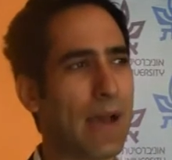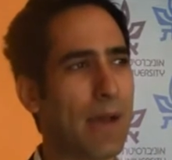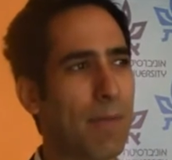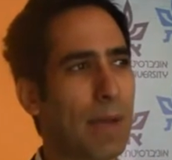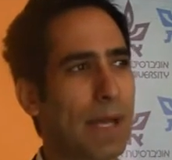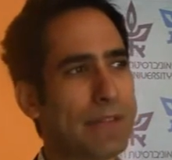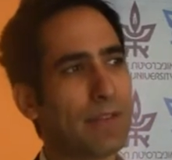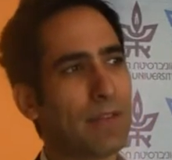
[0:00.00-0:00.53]

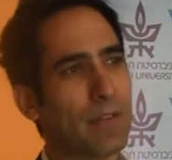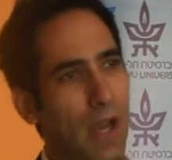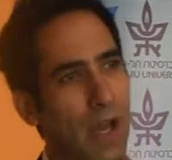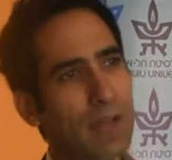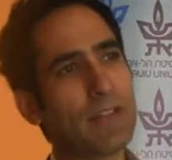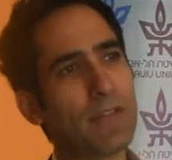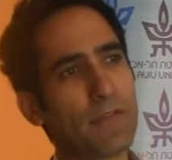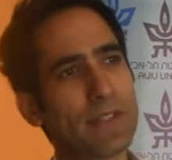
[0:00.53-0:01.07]
But there
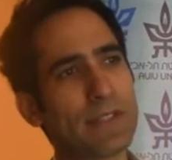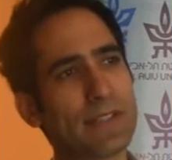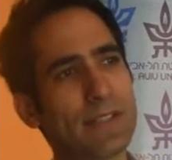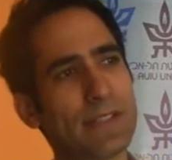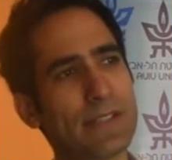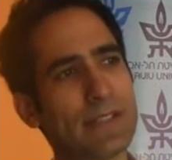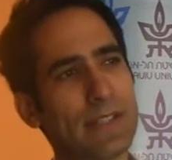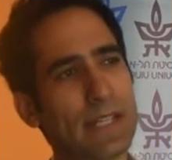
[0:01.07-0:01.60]
are
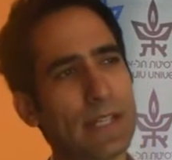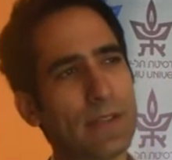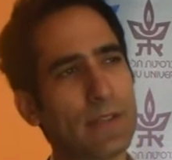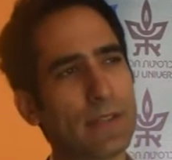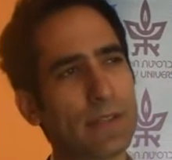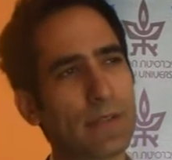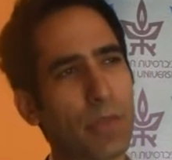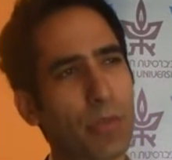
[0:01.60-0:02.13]
differences in
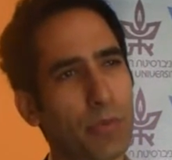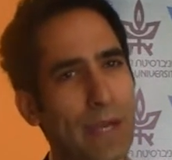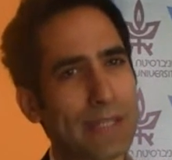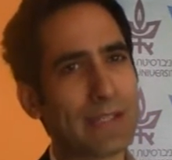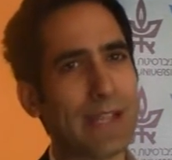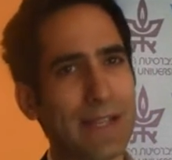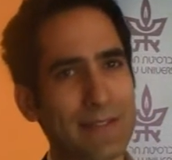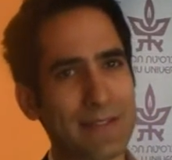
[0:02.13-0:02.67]
the
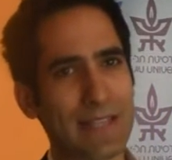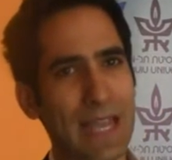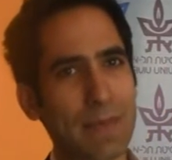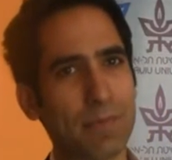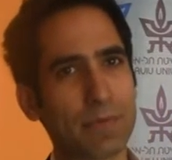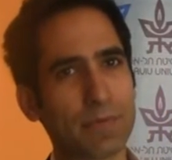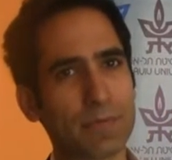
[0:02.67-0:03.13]
threat landscape.